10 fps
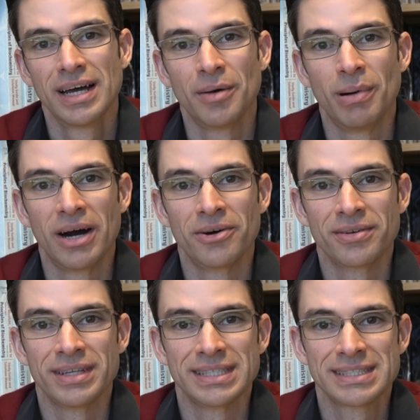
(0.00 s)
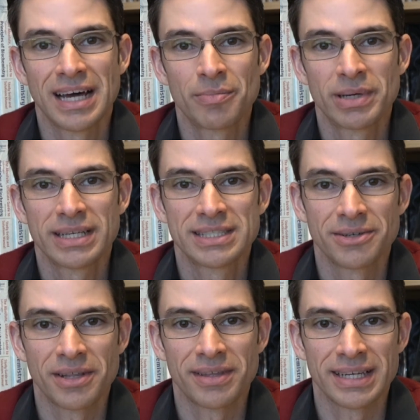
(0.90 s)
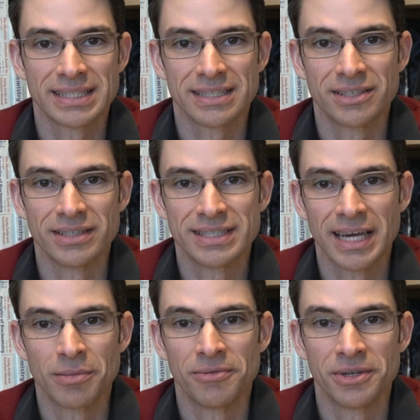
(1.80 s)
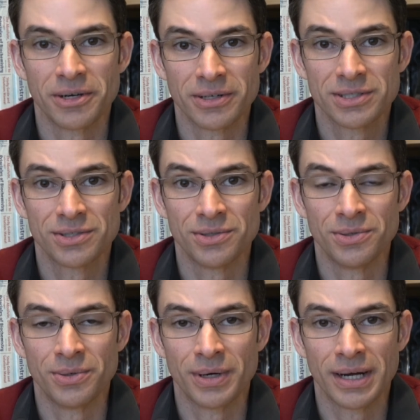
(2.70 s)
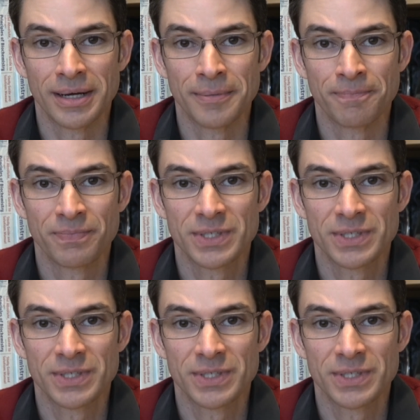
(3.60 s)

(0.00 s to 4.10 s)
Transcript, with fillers: about this topic, so I think it's a good time of year to um,